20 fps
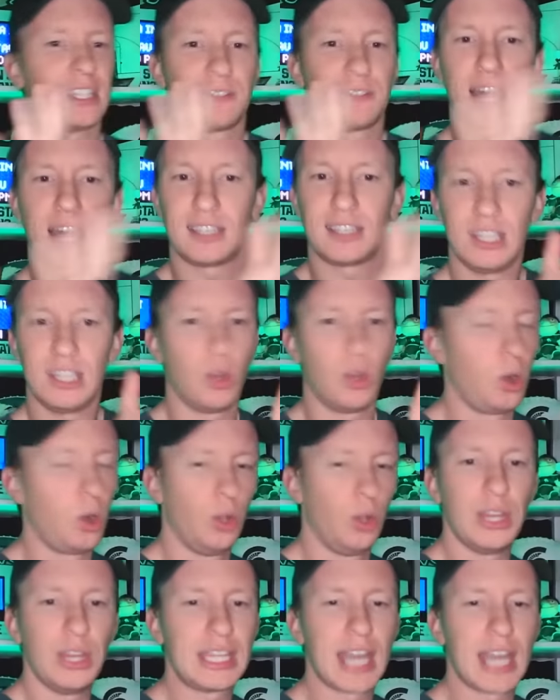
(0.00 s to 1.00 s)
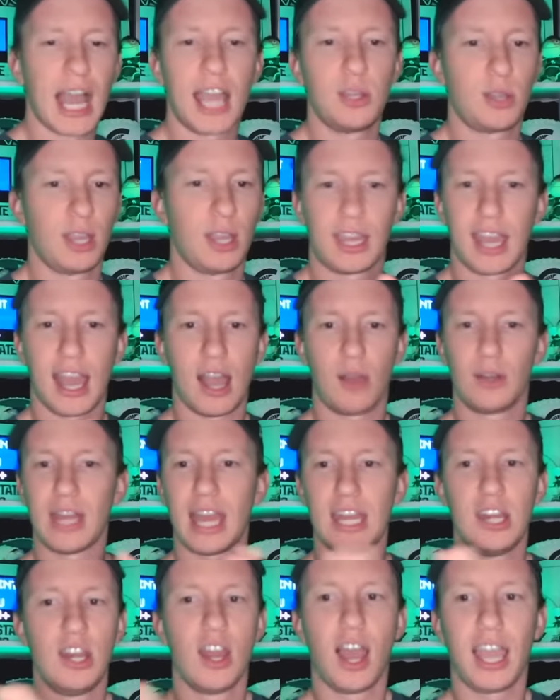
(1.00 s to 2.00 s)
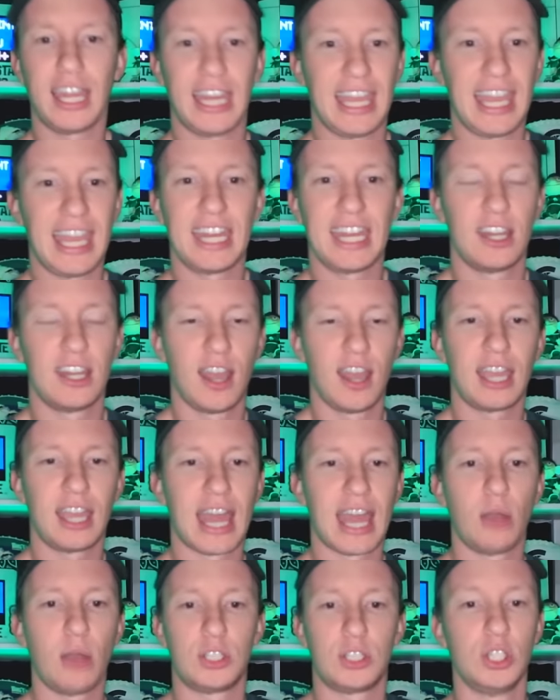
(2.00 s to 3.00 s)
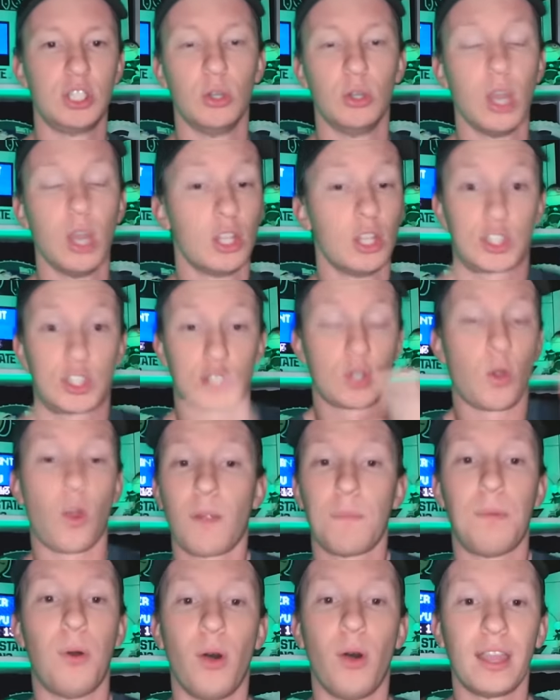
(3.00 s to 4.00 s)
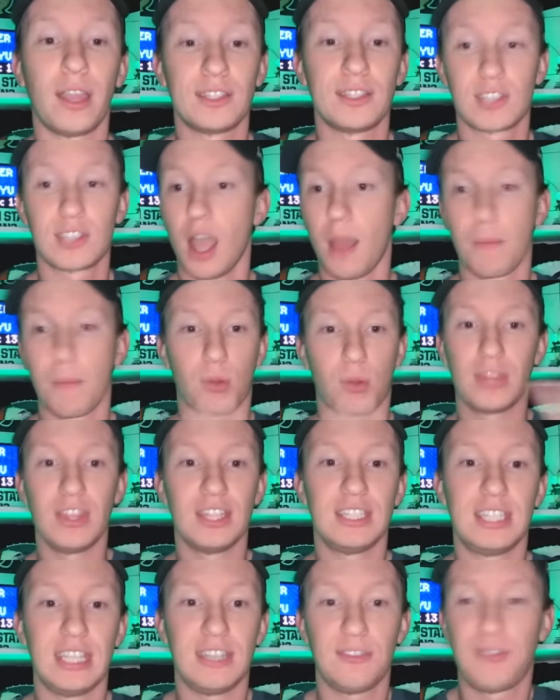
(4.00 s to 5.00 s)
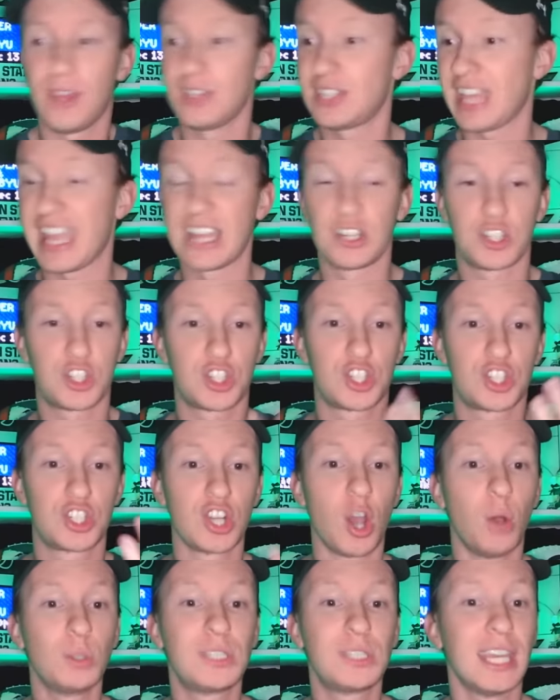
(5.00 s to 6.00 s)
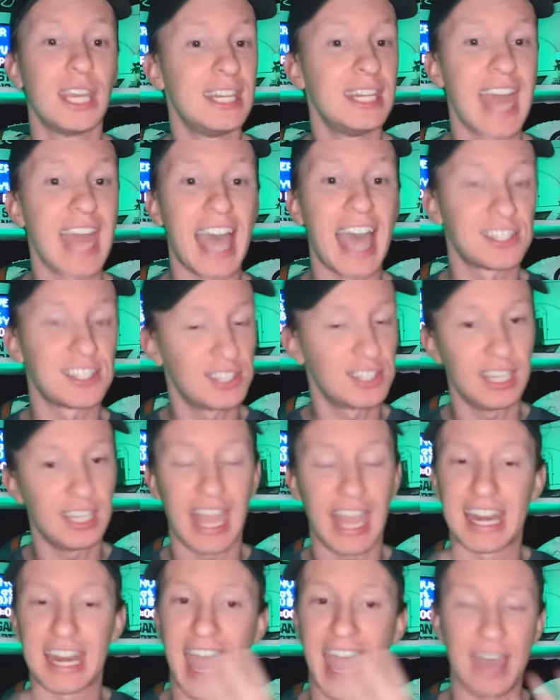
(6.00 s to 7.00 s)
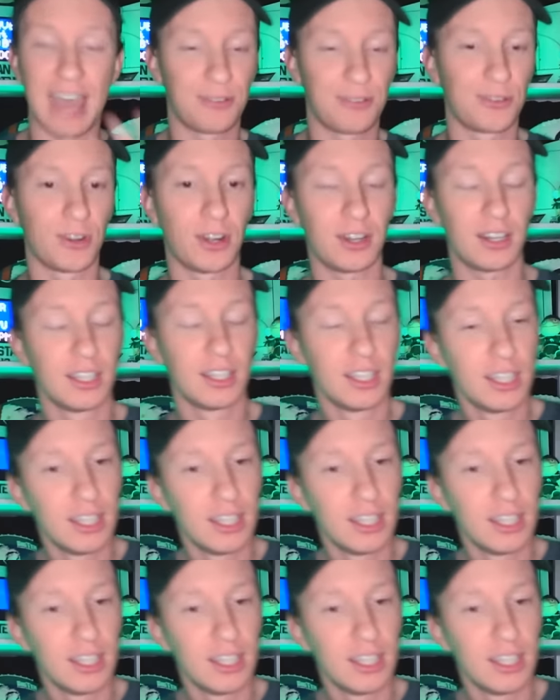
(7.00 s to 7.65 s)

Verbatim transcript: if not the only guy you can count on night in and night out to score points, bring the defense, and show tenacity and effort.